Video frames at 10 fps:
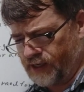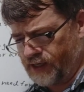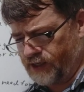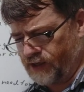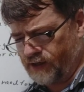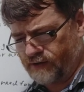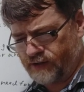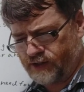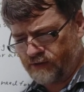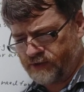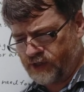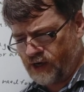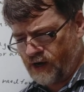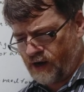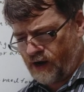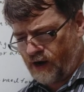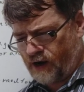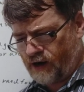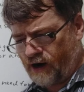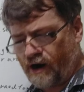and you it uh, was so much.
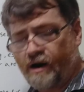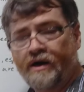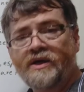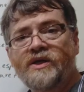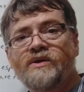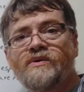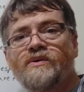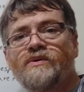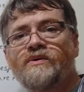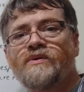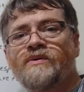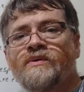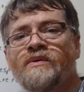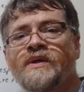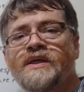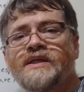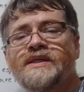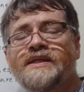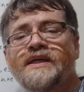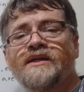Uh, are you
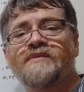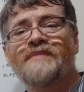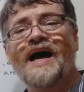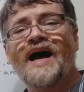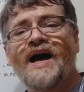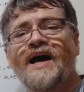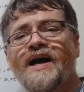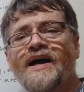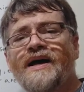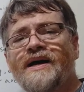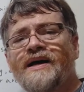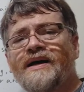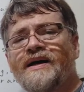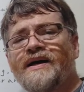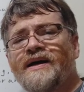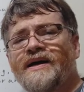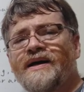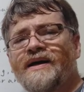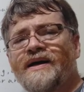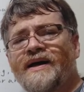still
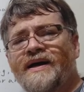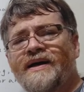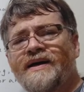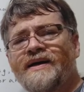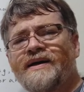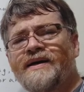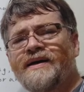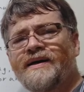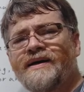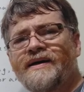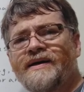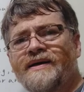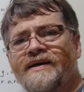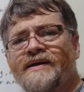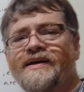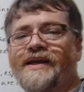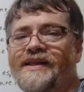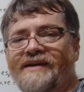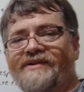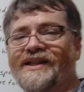mine?
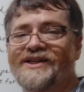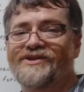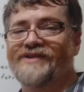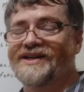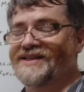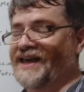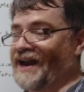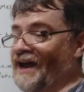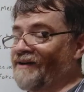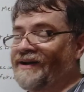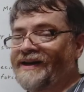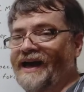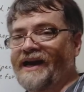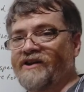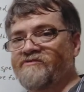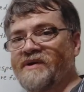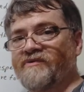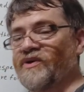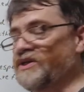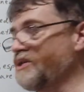And they really stretch that out. I don't know if my
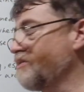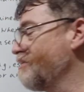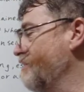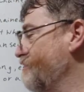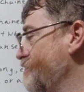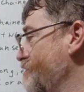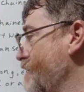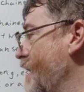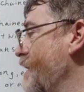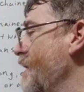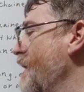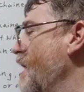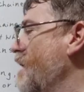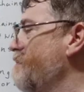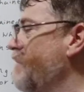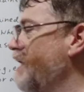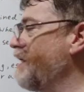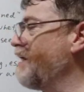voice is good enough to do that. But